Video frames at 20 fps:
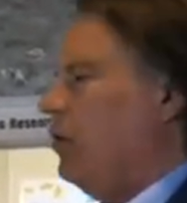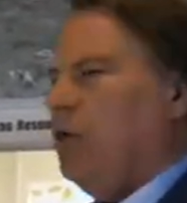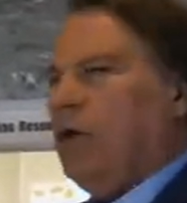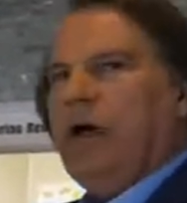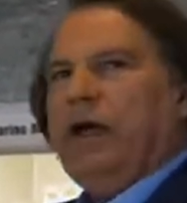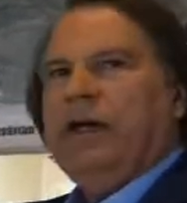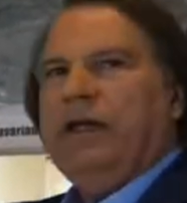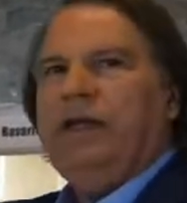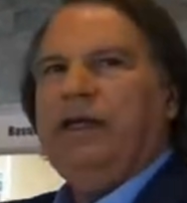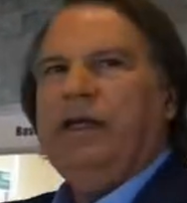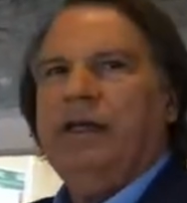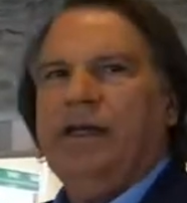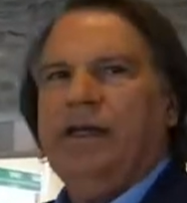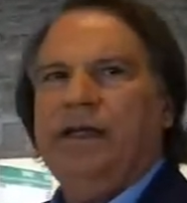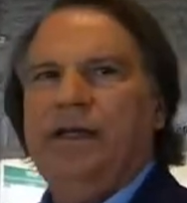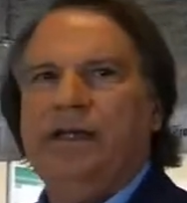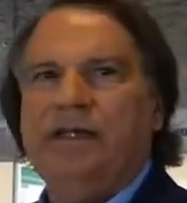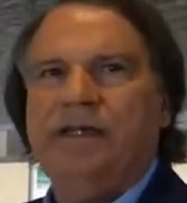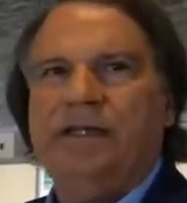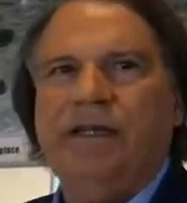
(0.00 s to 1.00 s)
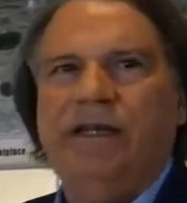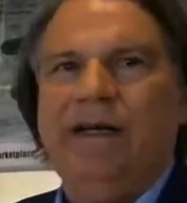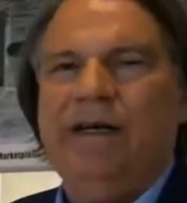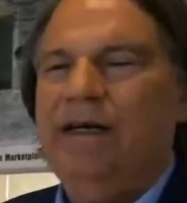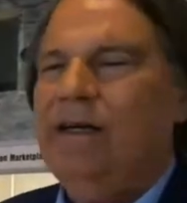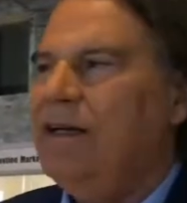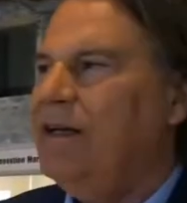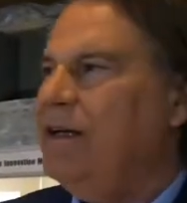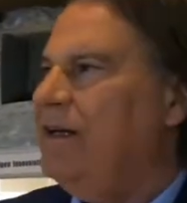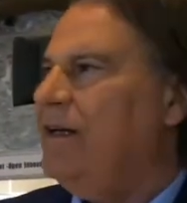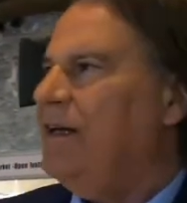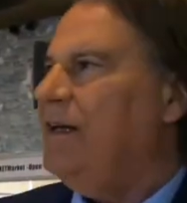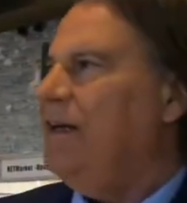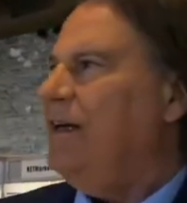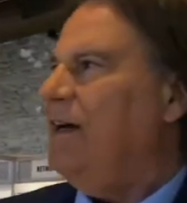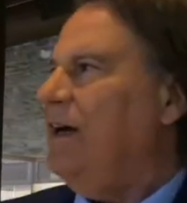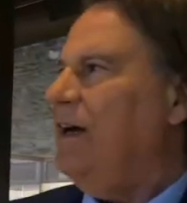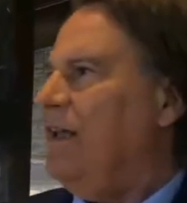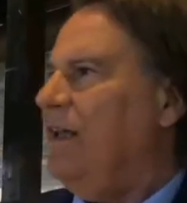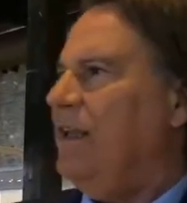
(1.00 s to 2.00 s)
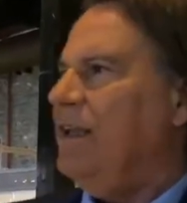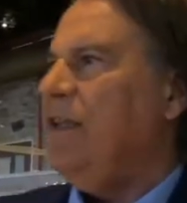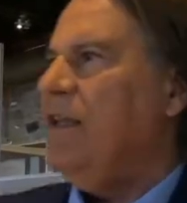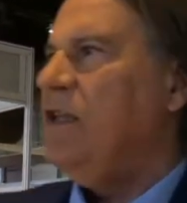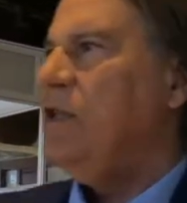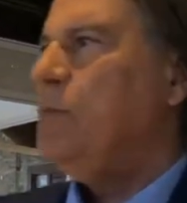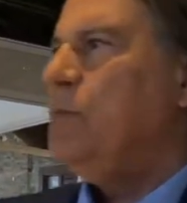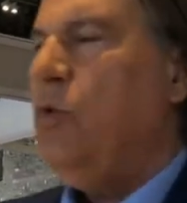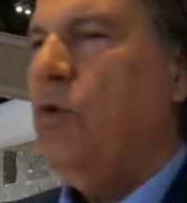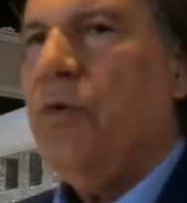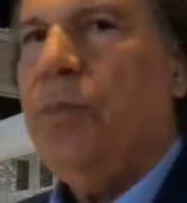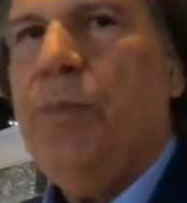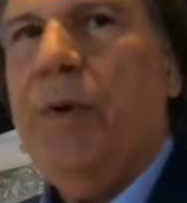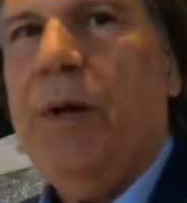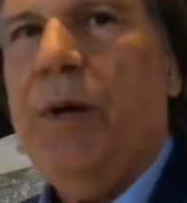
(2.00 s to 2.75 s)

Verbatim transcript: where here is this booth